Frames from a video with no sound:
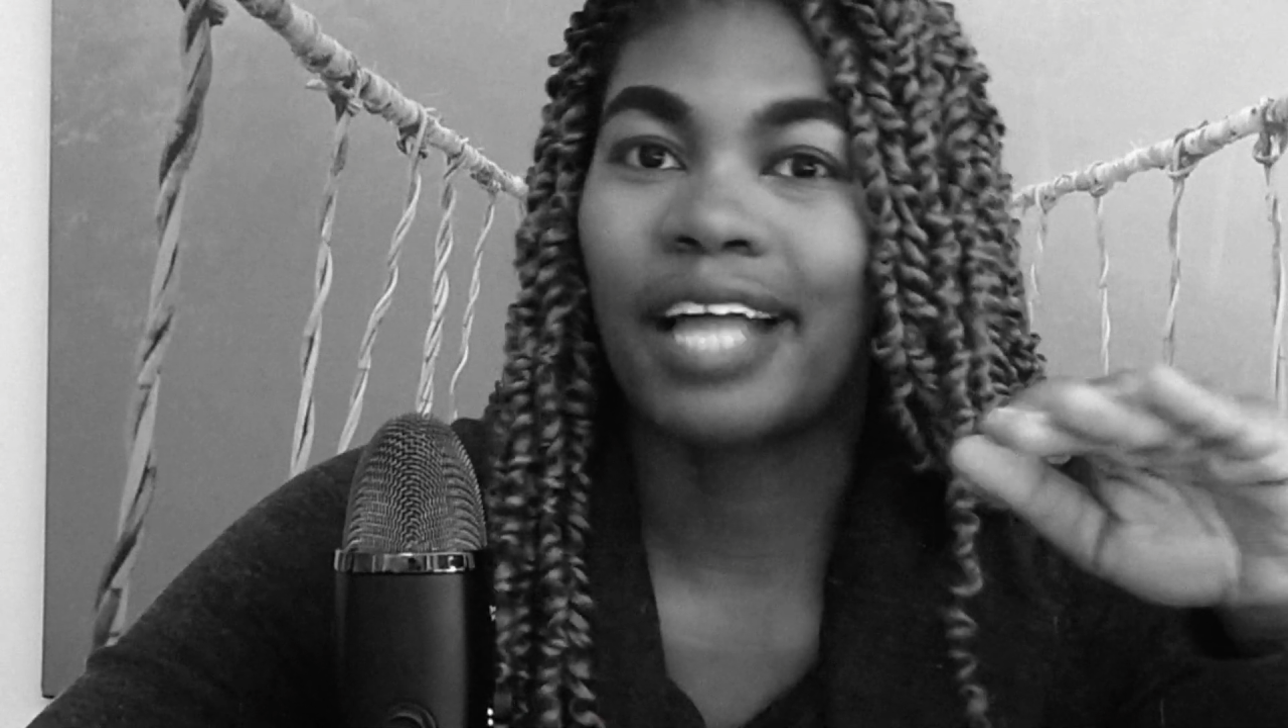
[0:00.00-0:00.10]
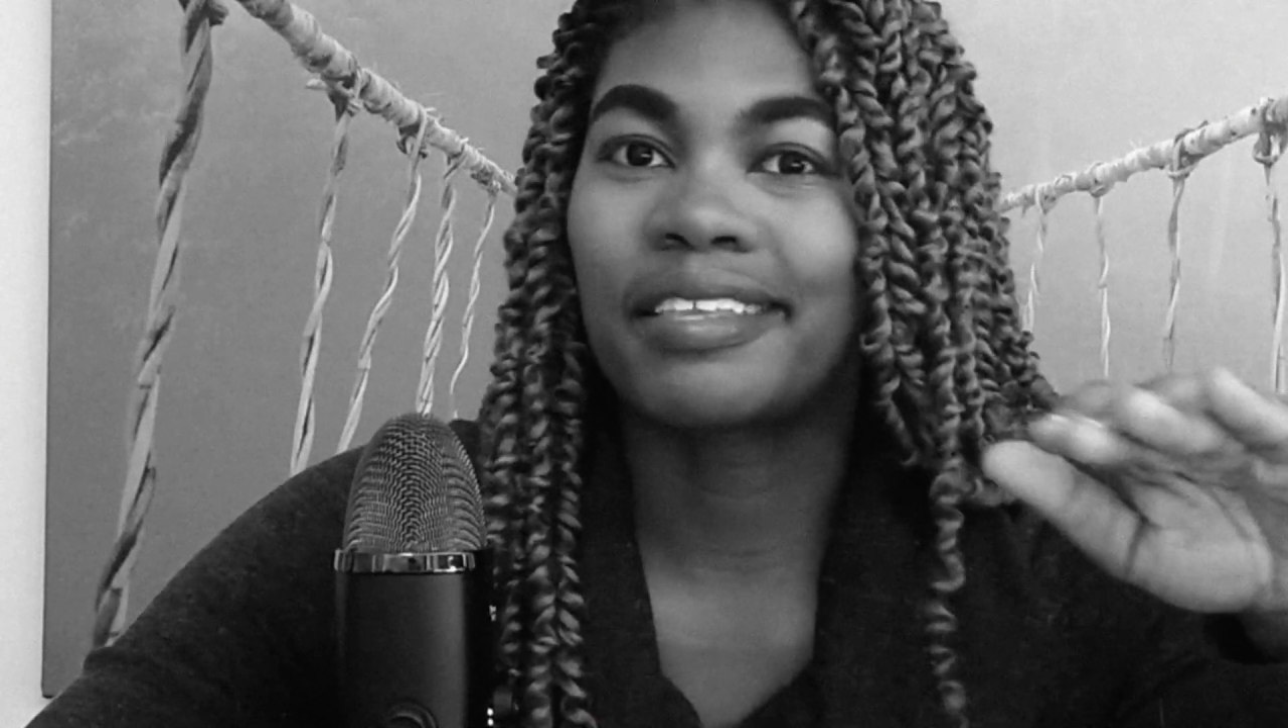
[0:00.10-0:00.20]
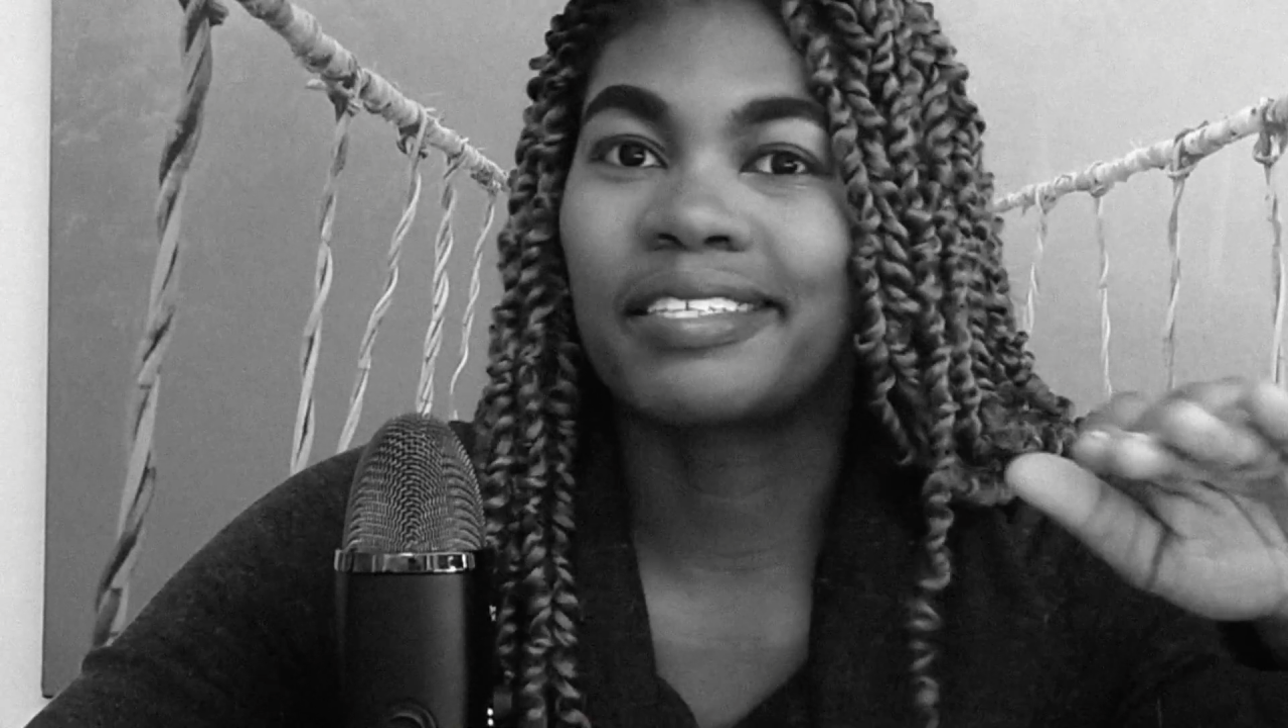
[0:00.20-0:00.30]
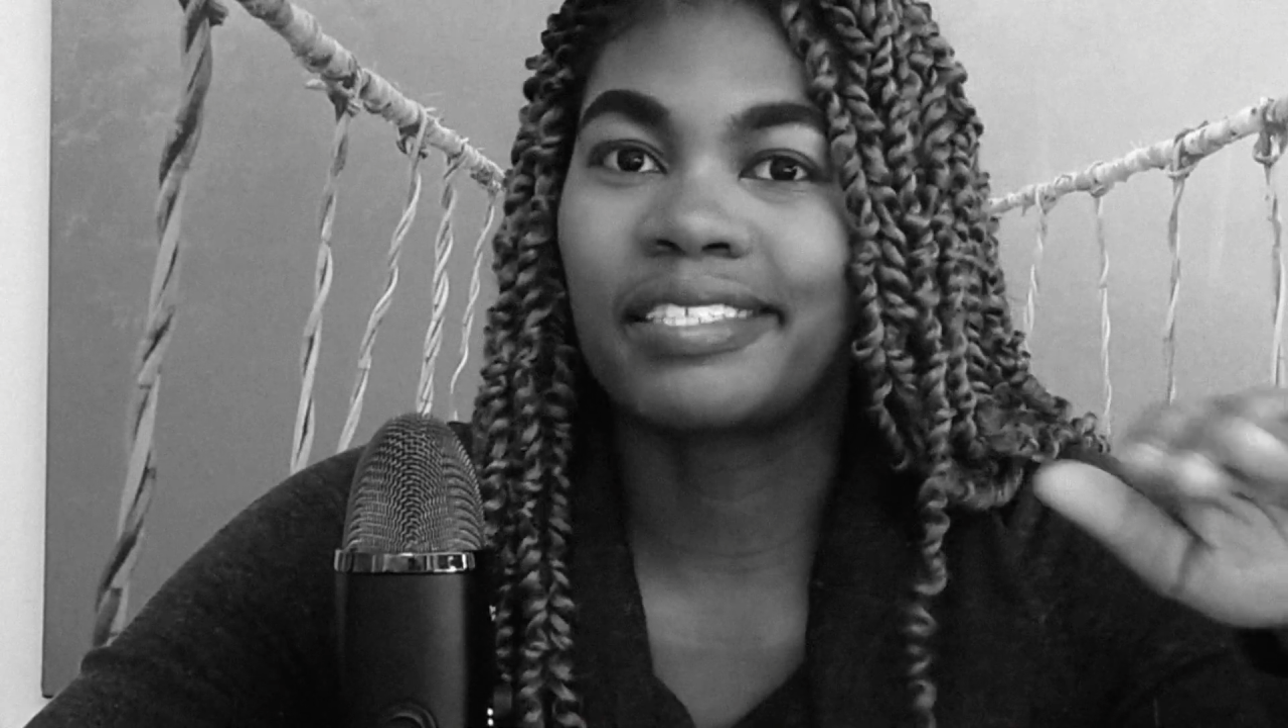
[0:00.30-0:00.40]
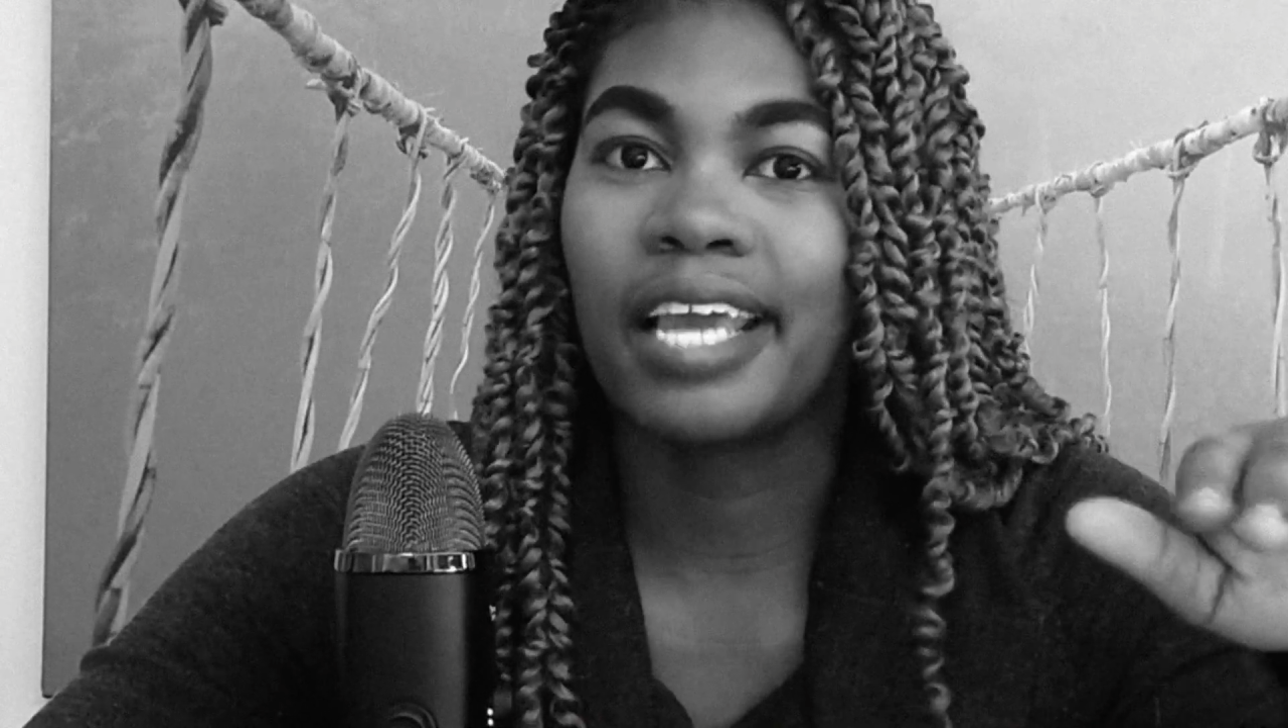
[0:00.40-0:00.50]

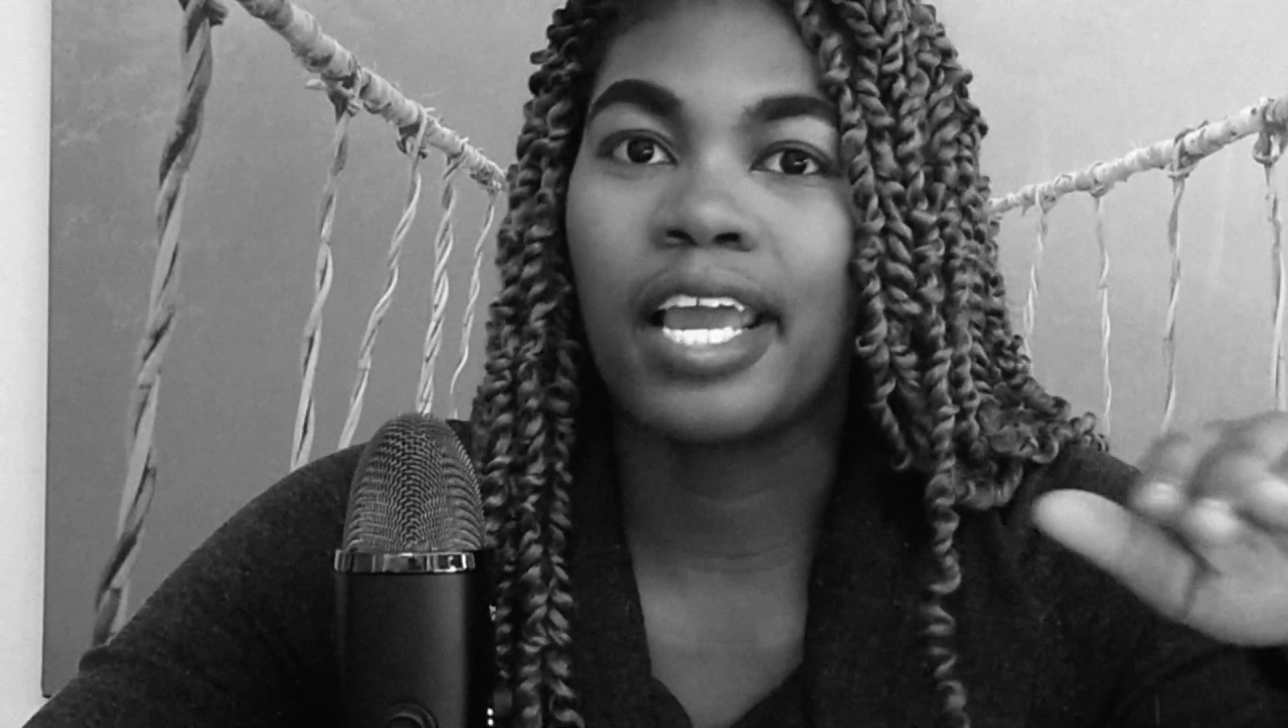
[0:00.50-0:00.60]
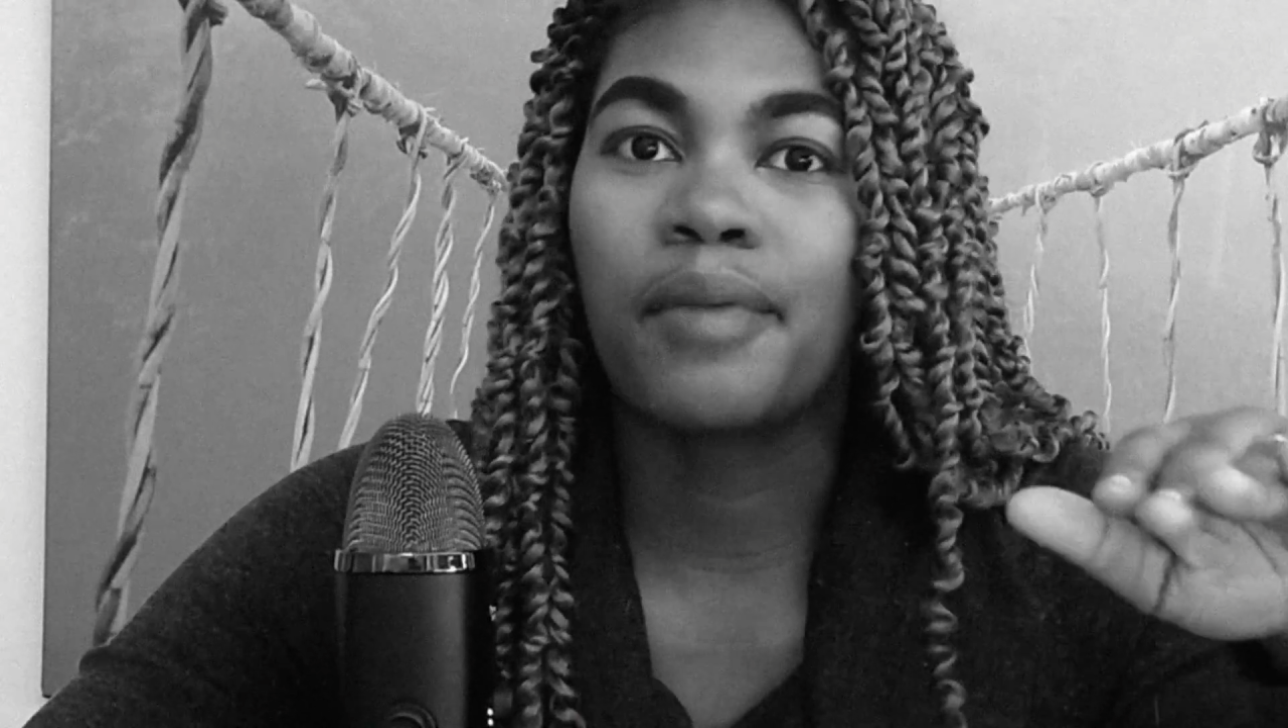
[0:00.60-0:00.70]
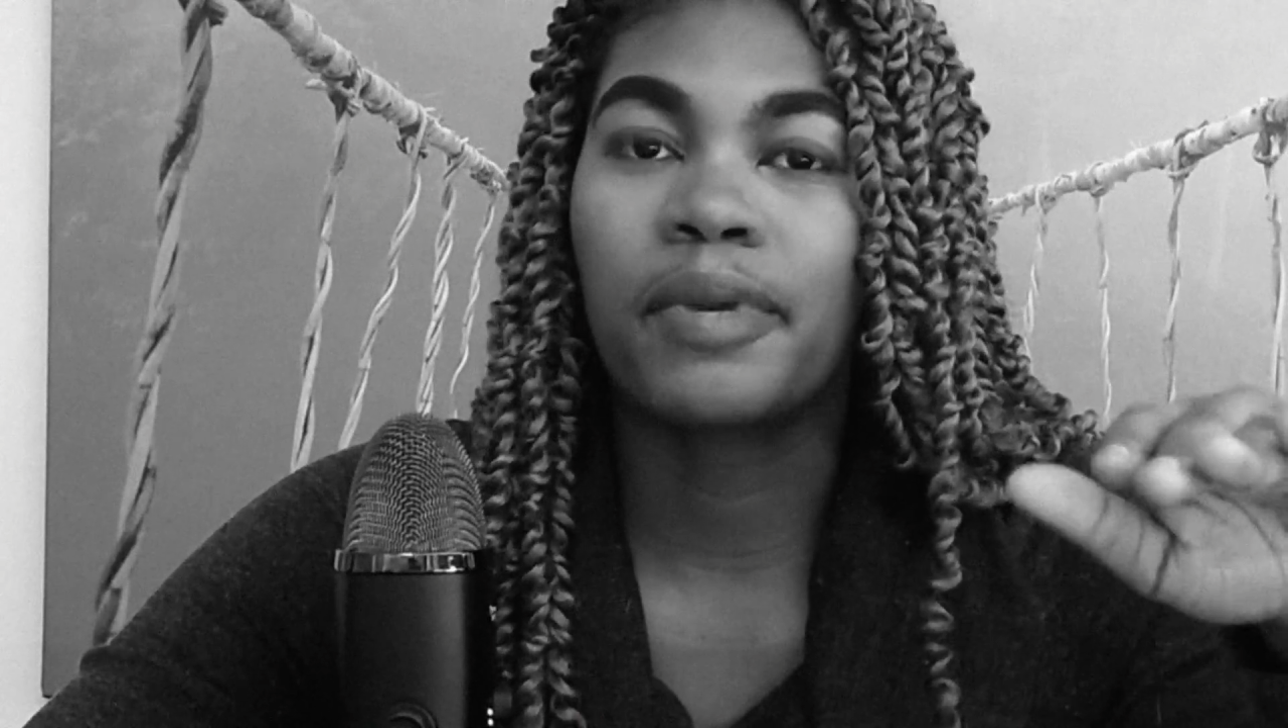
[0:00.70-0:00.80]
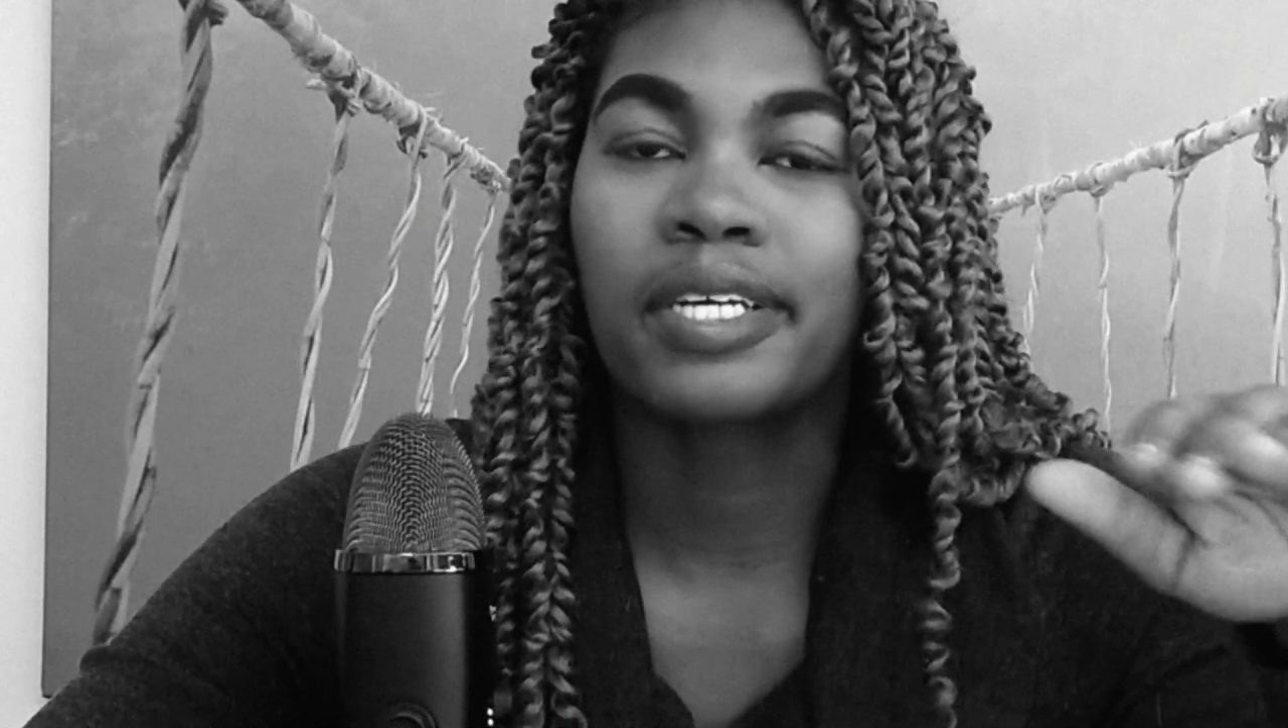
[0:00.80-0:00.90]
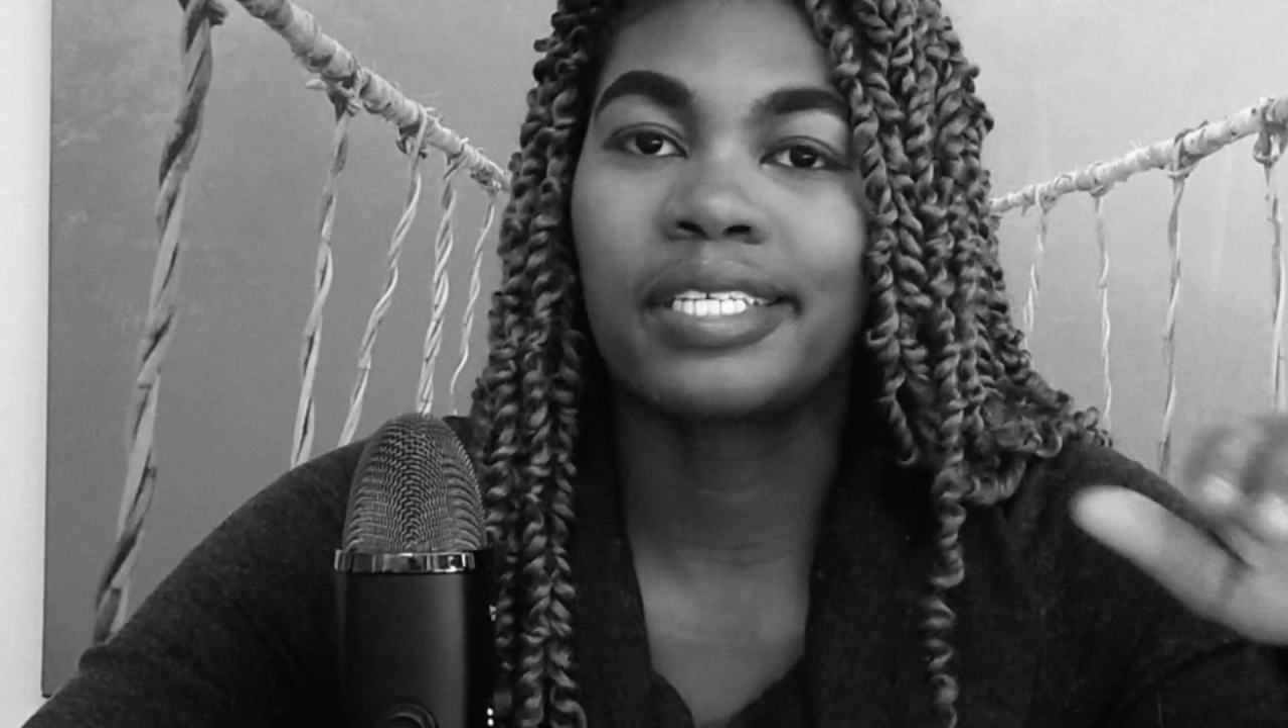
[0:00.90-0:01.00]
at the same